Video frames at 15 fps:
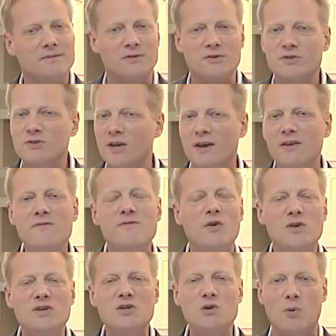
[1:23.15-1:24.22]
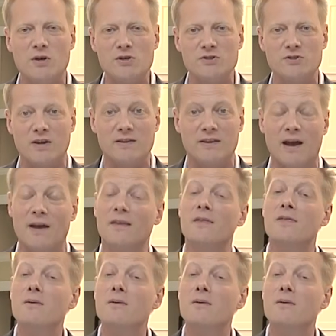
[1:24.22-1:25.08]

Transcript: There's 10 very easy questions like that.